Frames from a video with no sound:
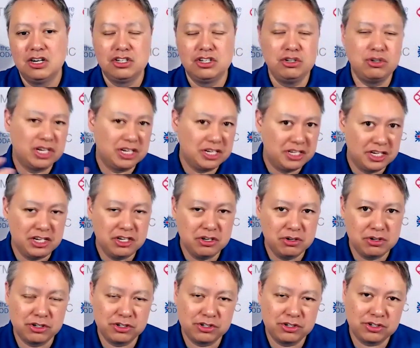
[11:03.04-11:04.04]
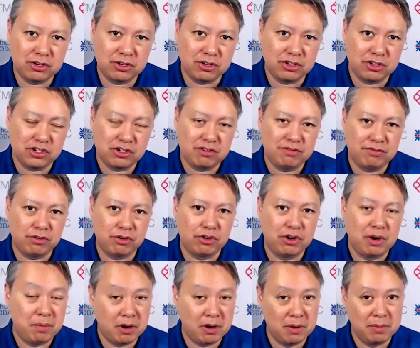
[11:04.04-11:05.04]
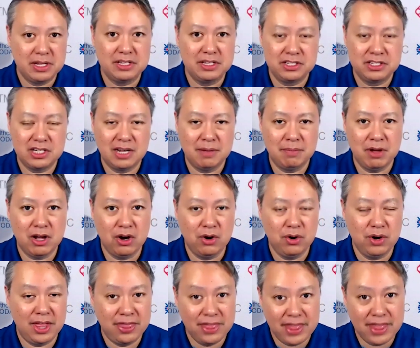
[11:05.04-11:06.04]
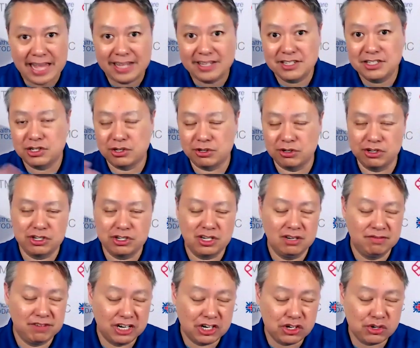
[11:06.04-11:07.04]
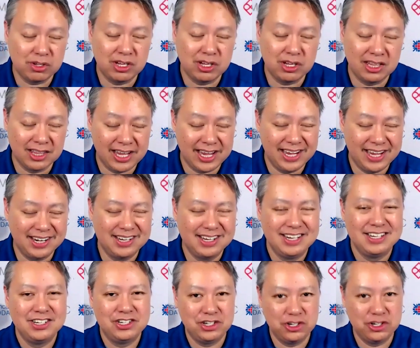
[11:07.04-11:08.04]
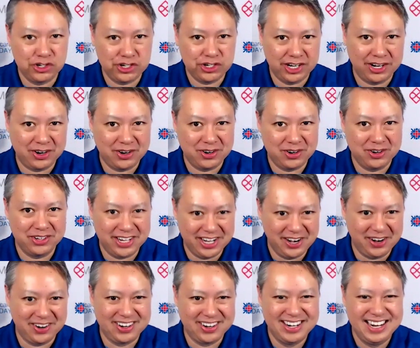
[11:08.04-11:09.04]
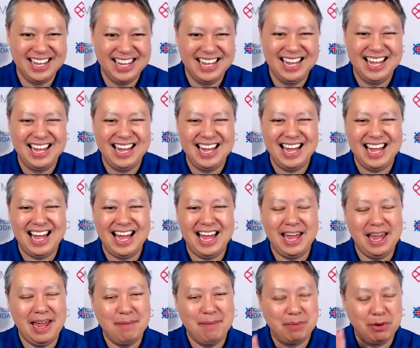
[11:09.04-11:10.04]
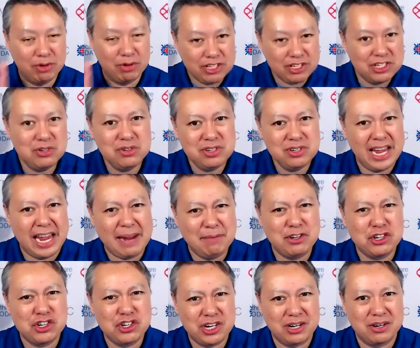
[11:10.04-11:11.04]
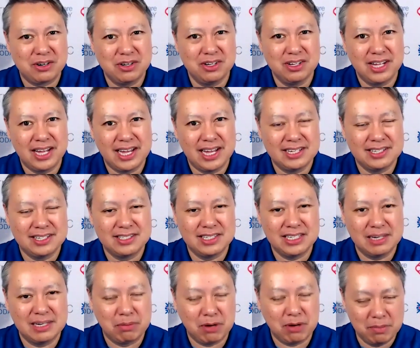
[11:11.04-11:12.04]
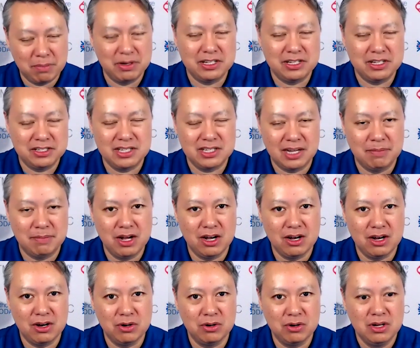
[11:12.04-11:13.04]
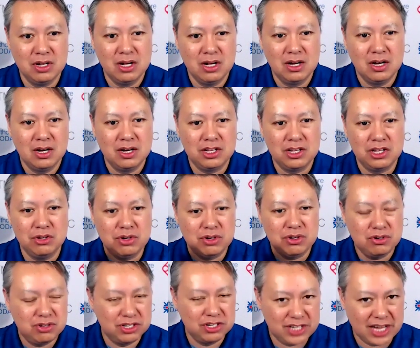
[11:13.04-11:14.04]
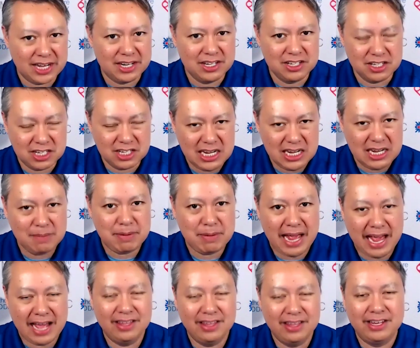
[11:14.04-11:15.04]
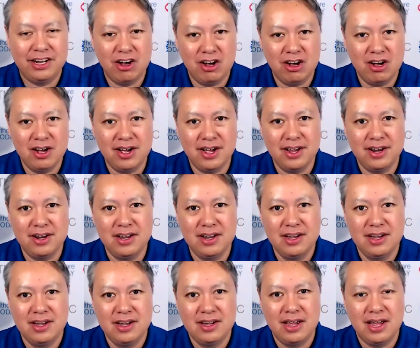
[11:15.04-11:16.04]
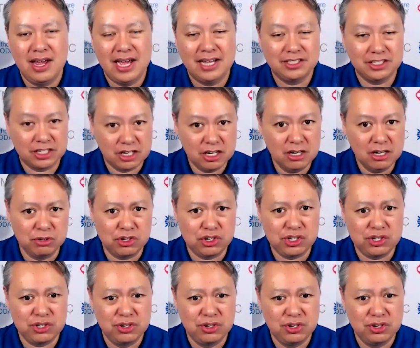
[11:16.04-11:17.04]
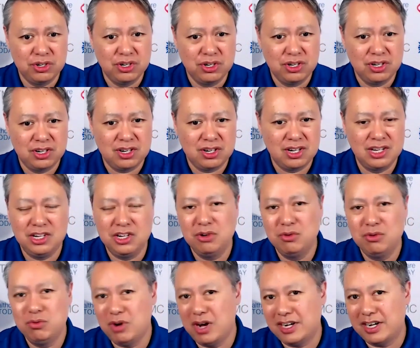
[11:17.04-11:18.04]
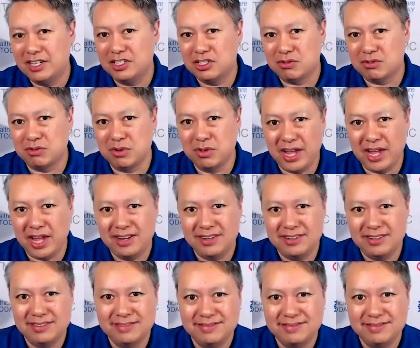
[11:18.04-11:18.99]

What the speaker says: you continued your search for a permanent CMO, and that search eventually led to Cheryl here. But once you named Cheryl as the permanent CMO, you decided to keep Alan on as a coach. Can you walk us through that?